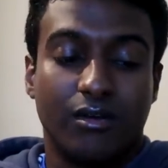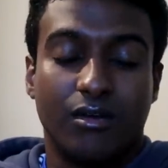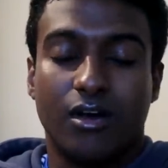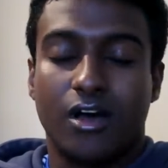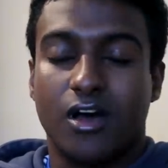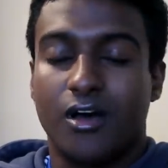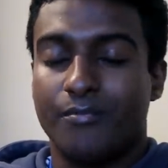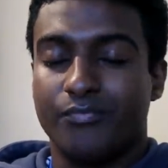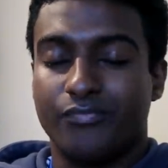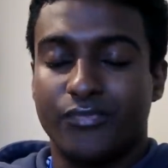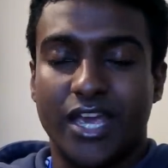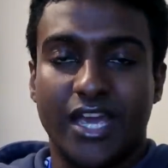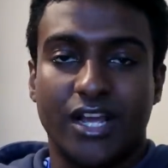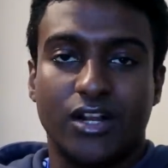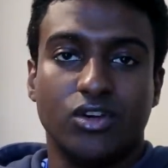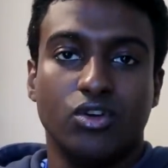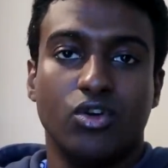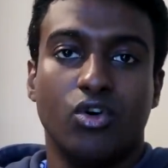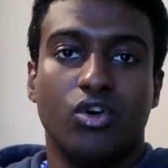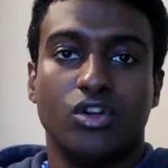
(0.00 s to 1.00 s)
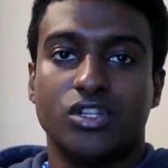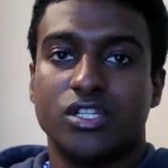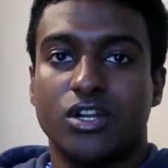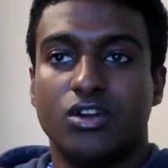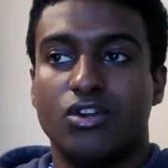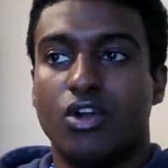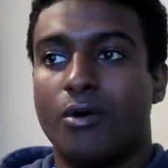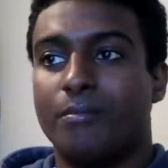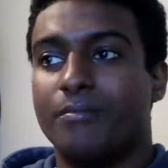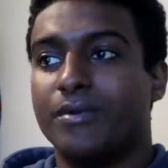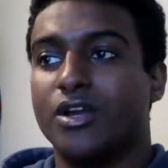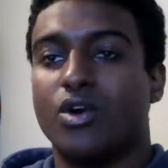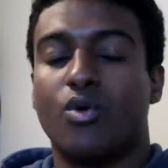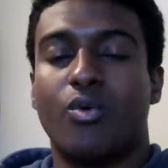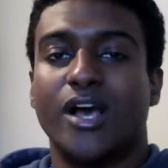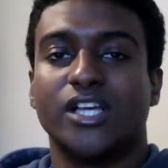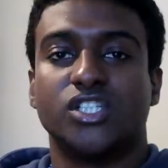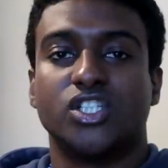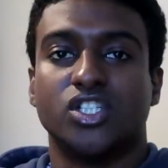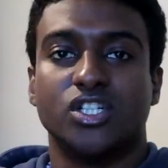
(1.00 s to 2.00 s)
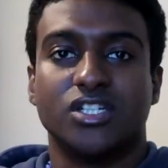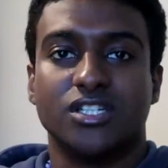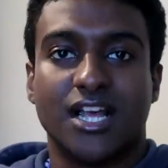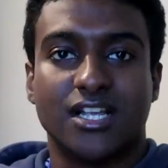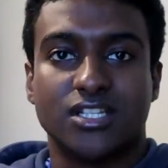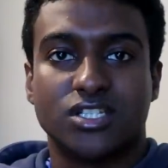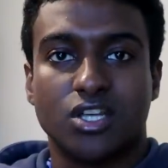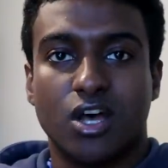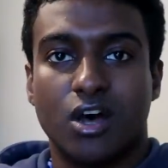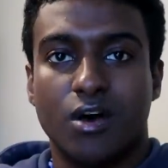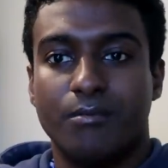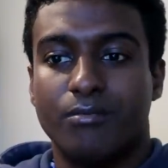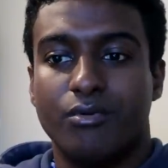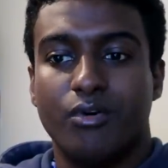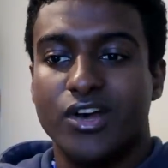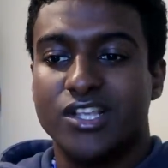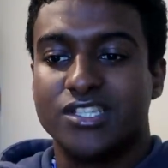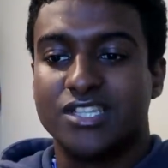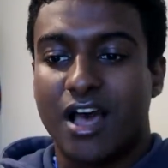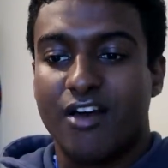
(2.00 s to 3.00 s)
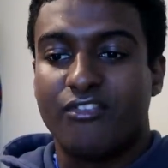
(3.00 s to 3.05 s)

ignored and not be questioned at certain points.